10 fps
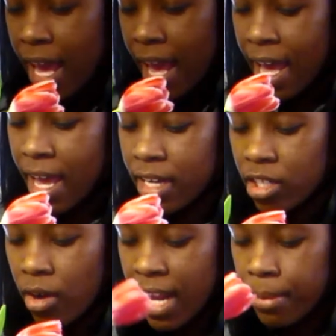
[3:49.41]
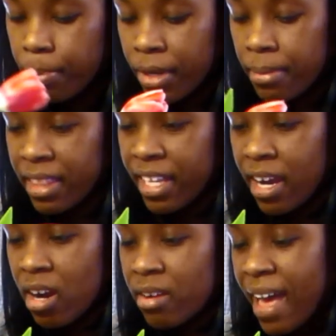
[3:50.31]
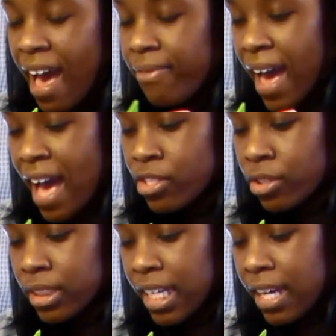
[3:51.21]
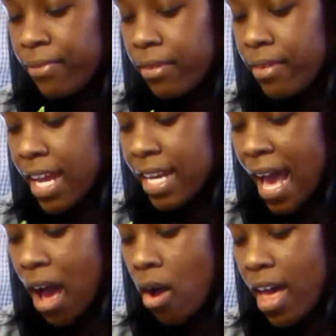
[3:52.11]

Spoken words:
And go ahead and put them in there haphazardly for right now,